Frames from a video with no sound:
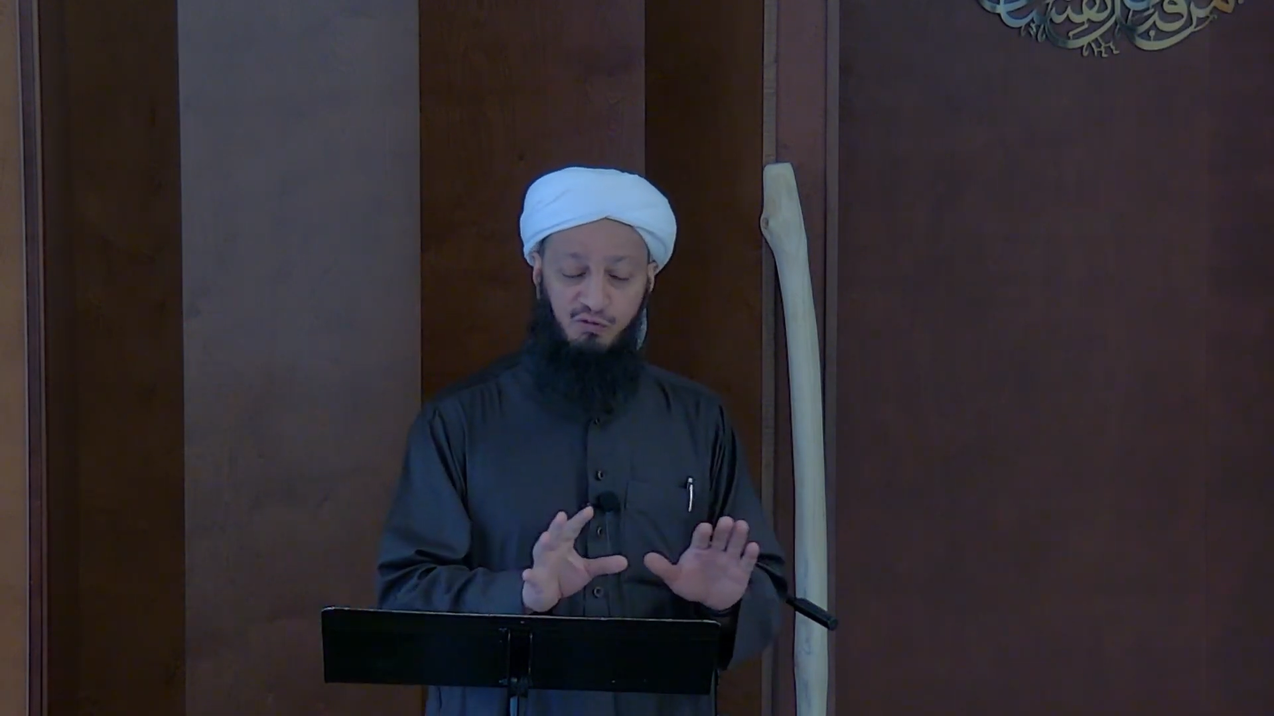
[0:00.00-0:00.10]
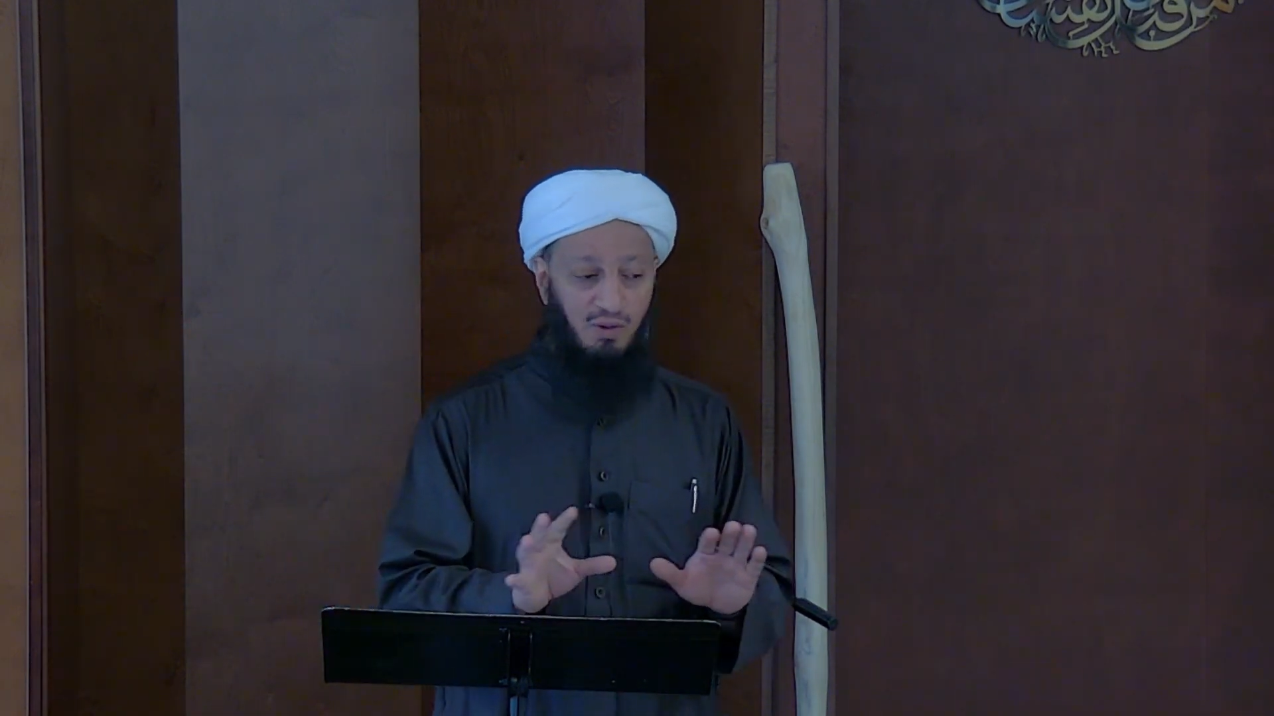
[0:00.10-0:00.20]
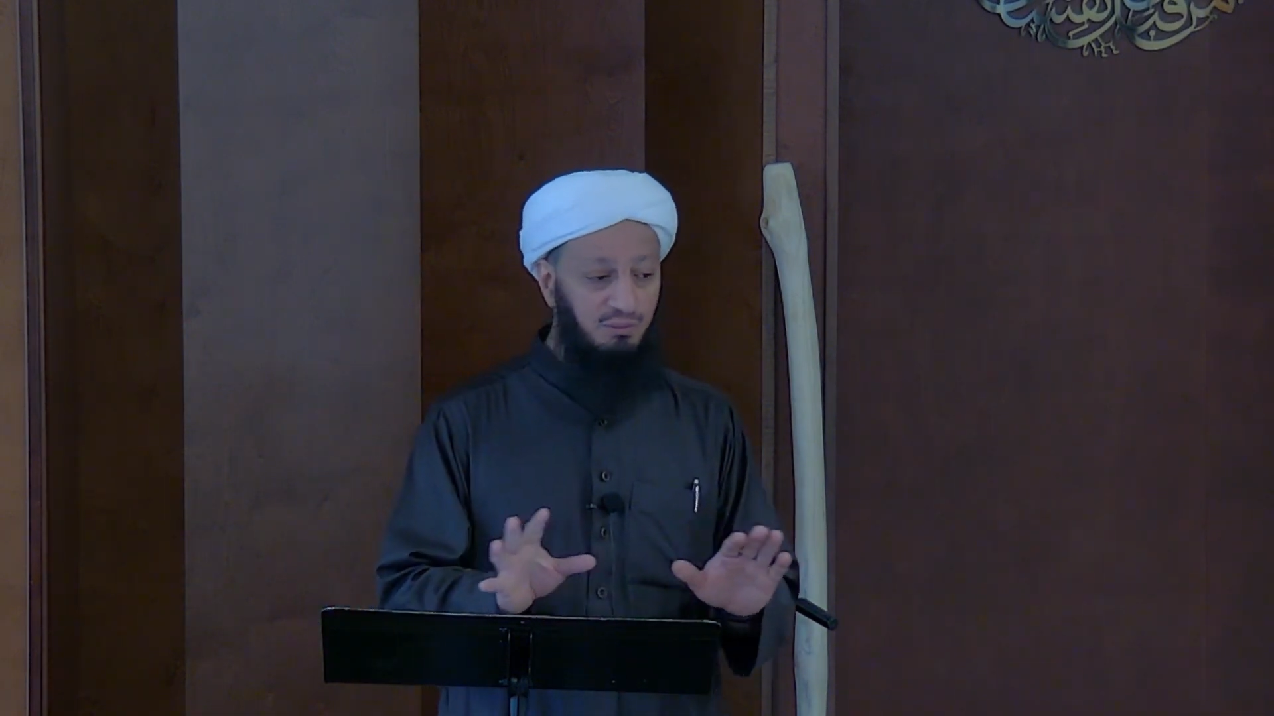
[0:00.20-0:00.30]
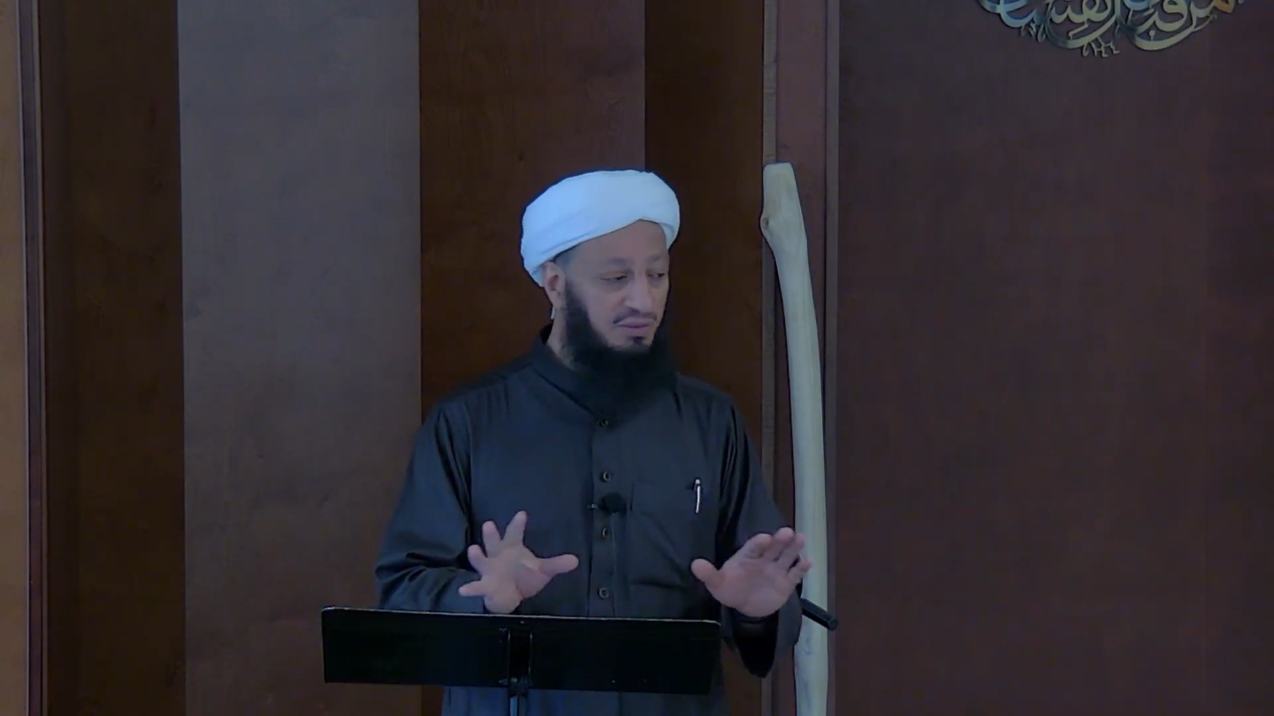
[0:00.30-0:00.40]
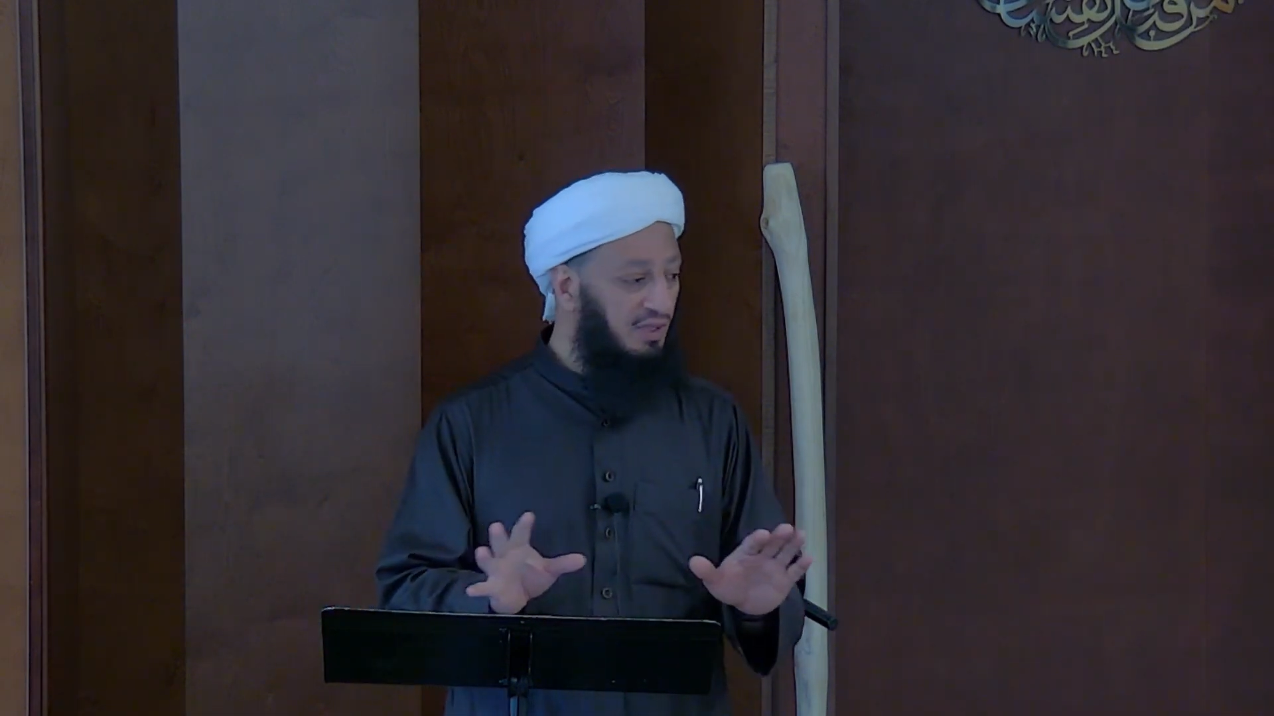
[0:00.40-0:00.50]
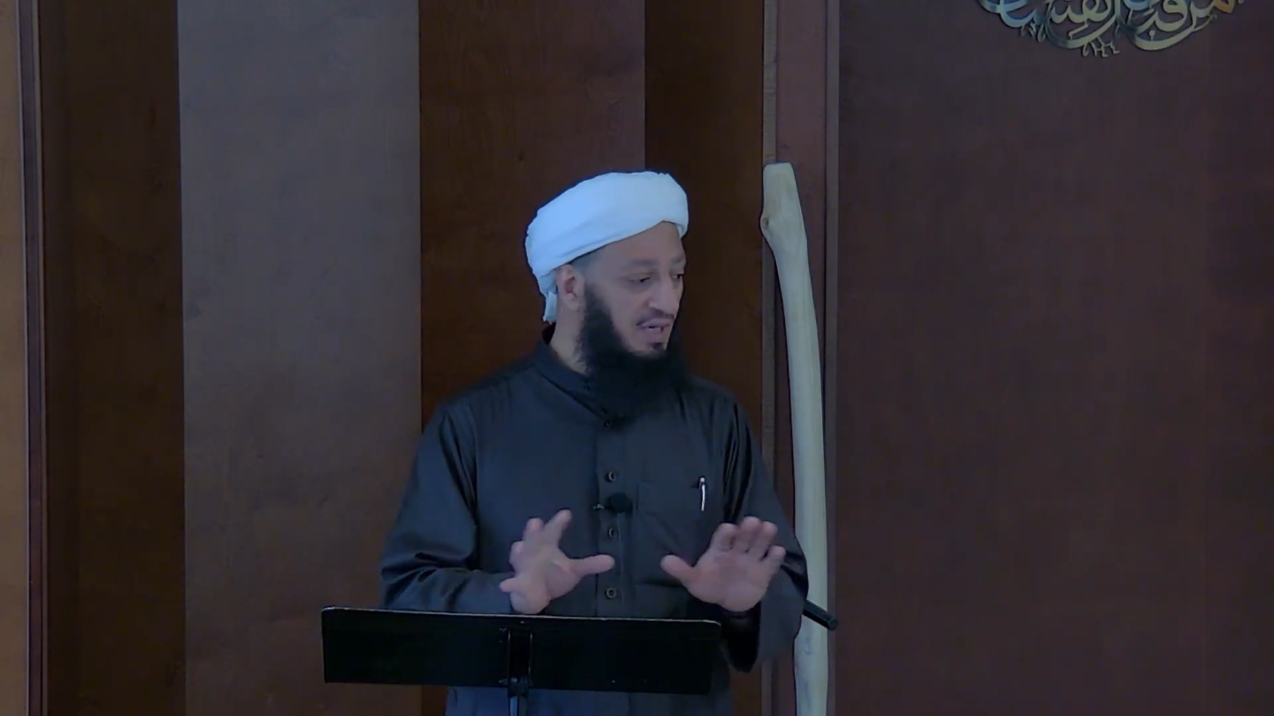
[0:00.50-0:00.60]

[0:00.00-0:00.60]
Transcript: from drink,